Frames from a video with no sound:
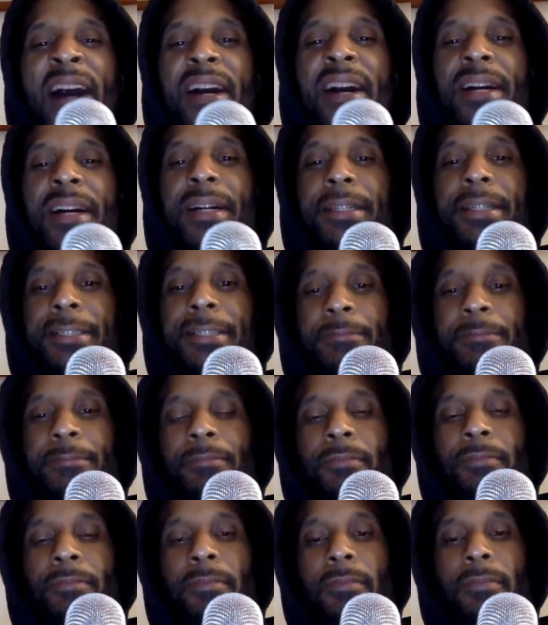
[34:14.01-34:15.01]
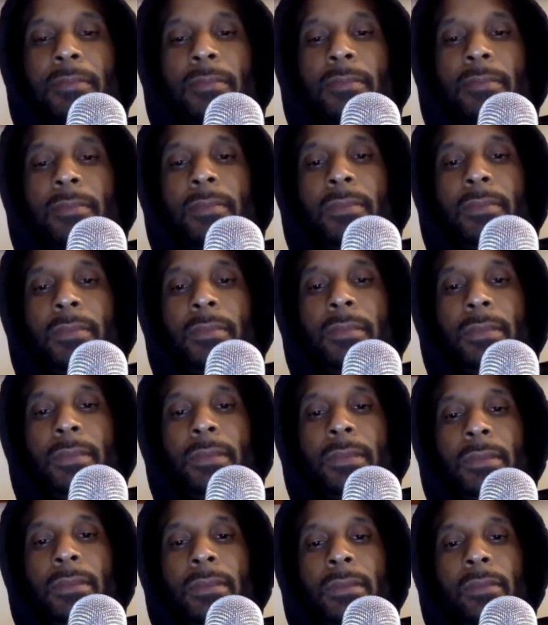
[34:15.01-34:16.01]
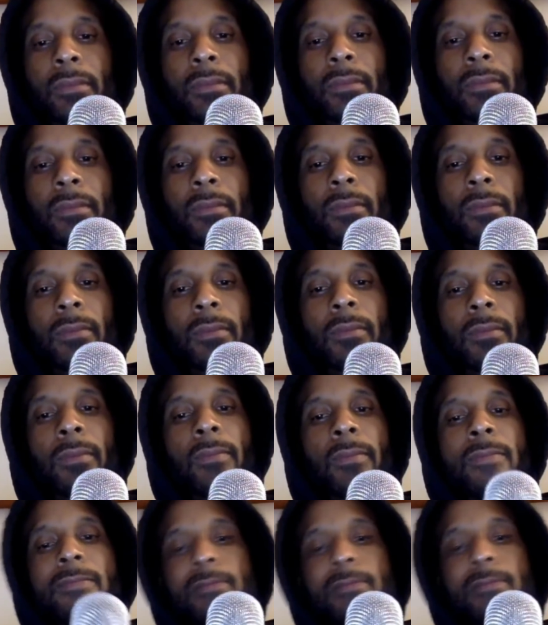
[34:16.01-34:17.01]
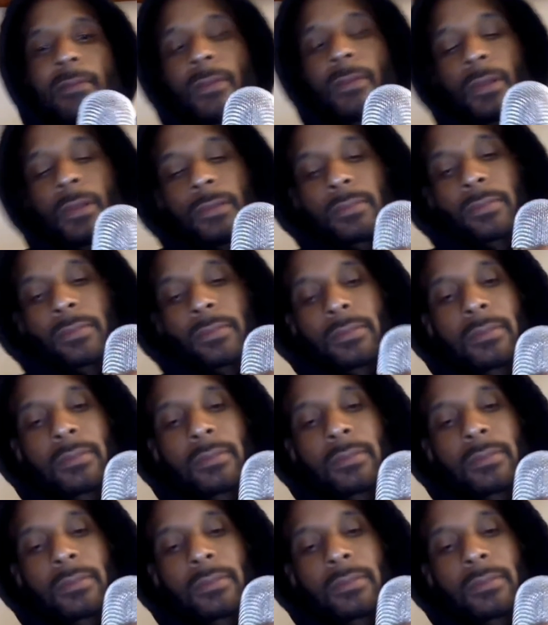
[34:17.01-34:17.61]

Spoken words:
Nobody speaks.